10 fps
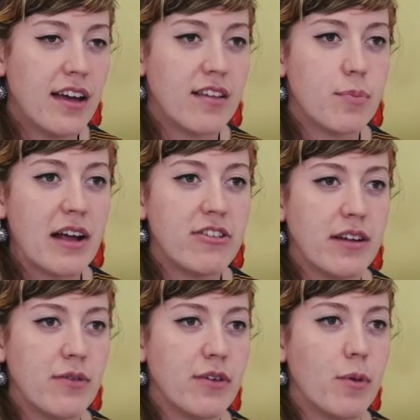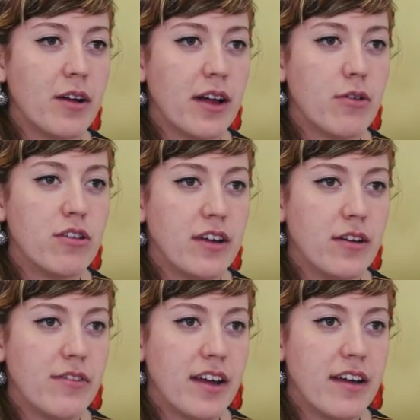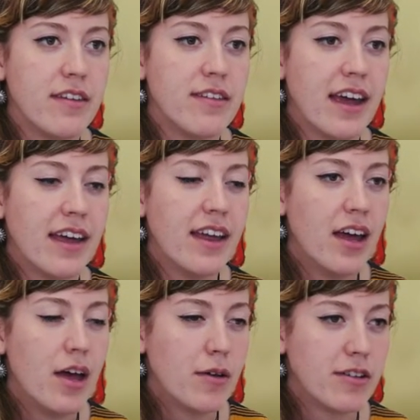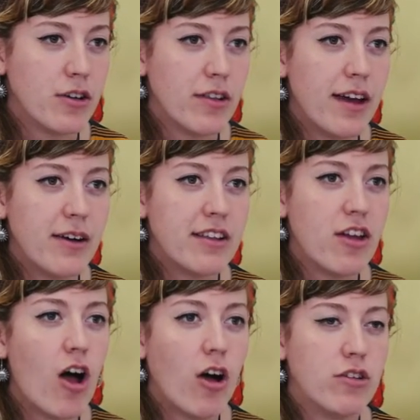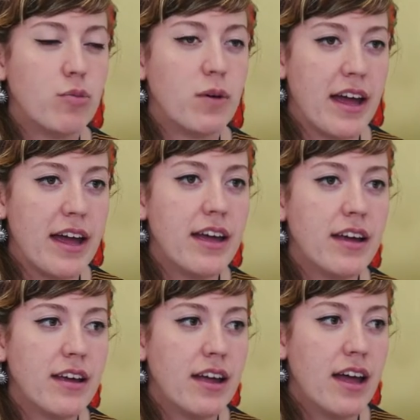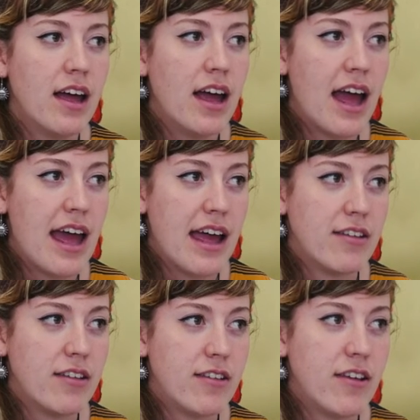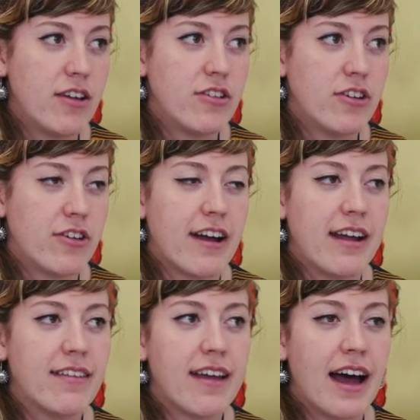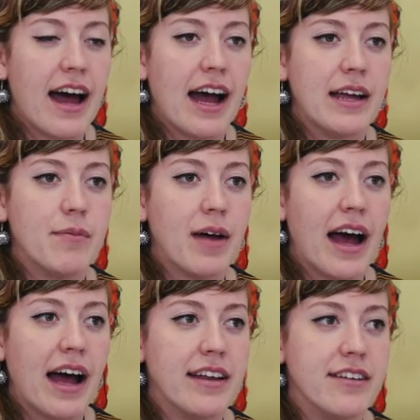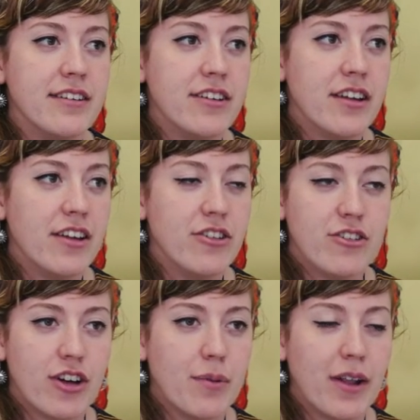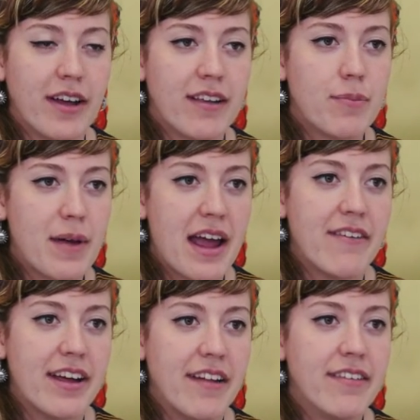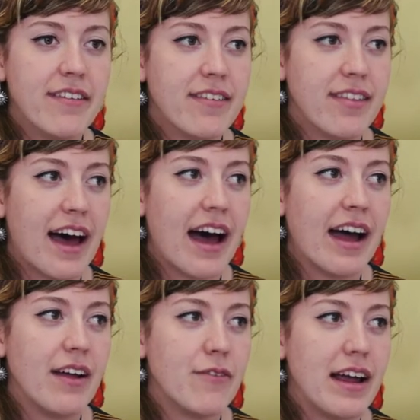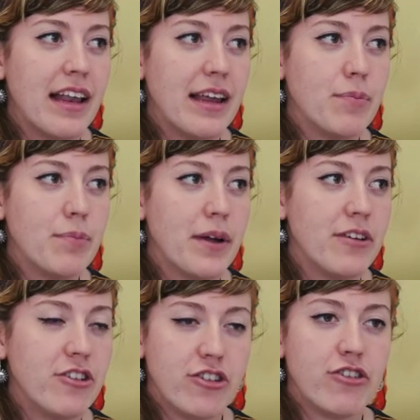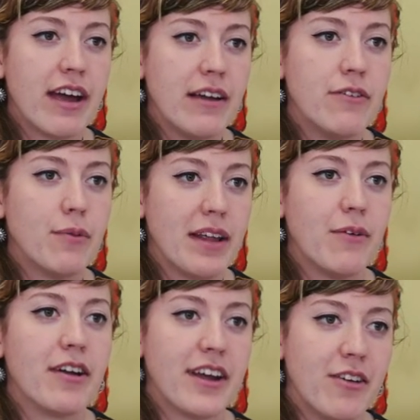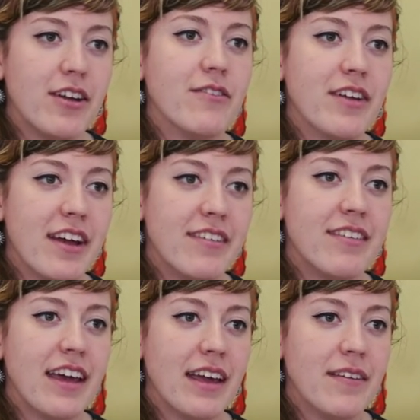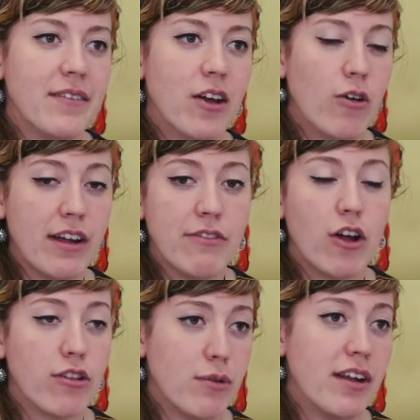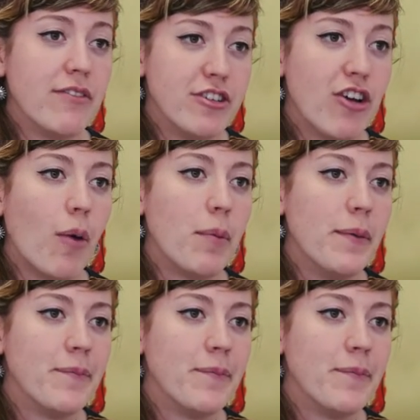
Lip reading: especially if you want to go to university, because although it's hard work, it's such a great time and enjoyable experience that it really puts you straight for when you want to go to university or even onto another job.